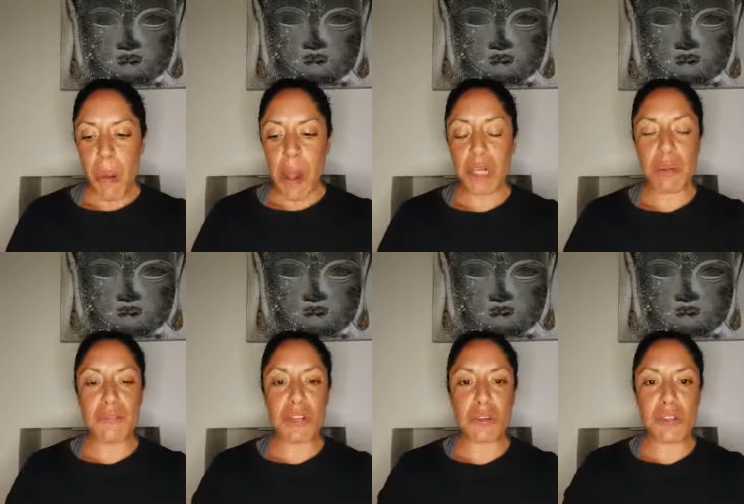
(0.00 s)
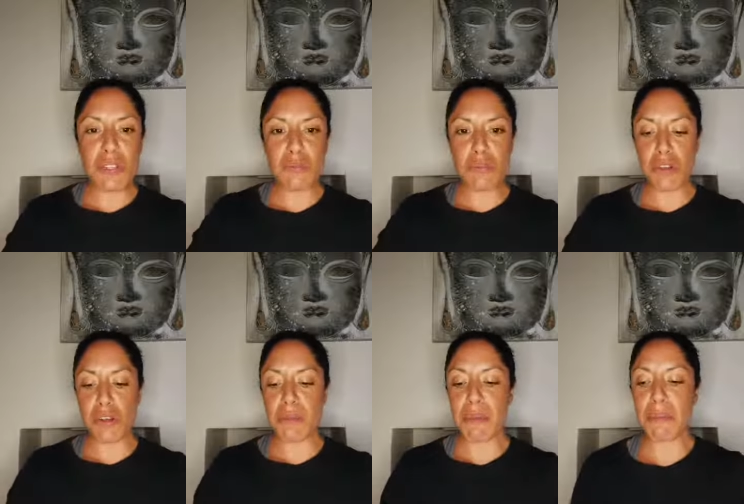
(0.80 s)
anyway, I've told you some
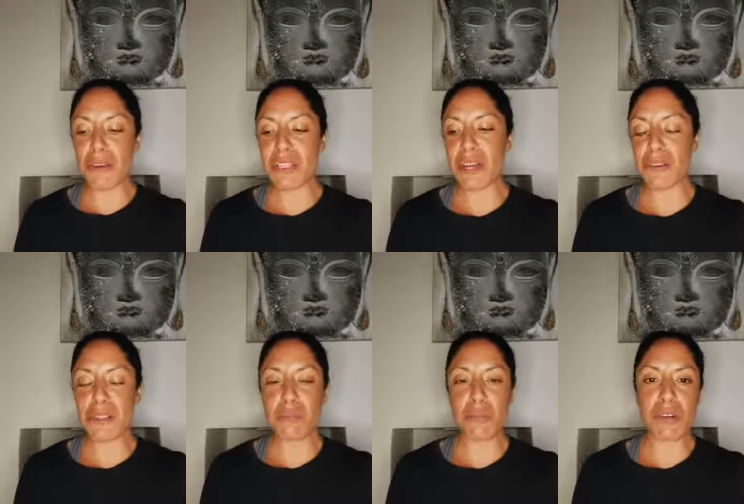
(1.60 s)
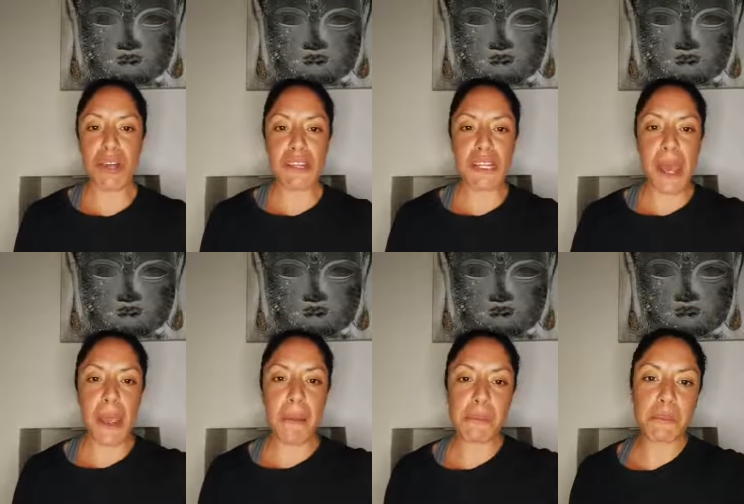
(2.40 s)
truths. Maybe I'll tell you some more another day.